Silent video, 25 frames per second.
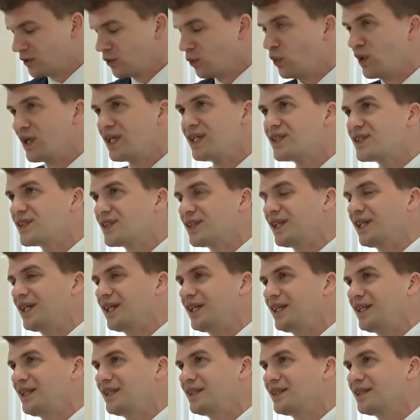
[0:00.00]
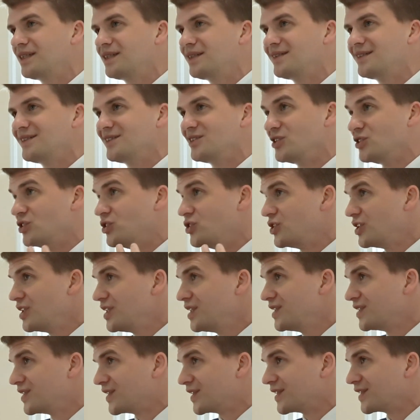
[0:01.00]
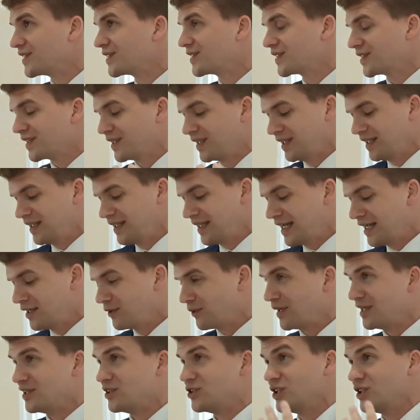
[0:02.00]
we see Jesus getting angry.